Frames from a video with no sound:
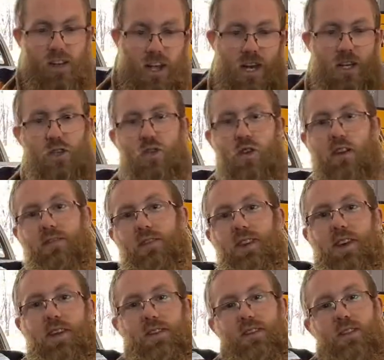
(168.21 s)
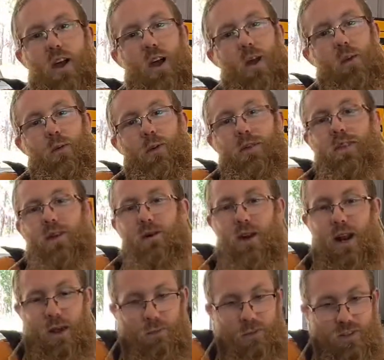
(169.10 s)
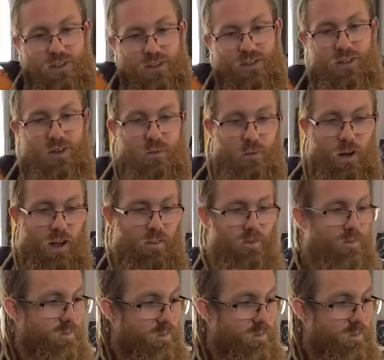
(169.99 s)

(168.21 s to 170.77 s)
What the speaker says: it's drifting, so we'll see what happens. But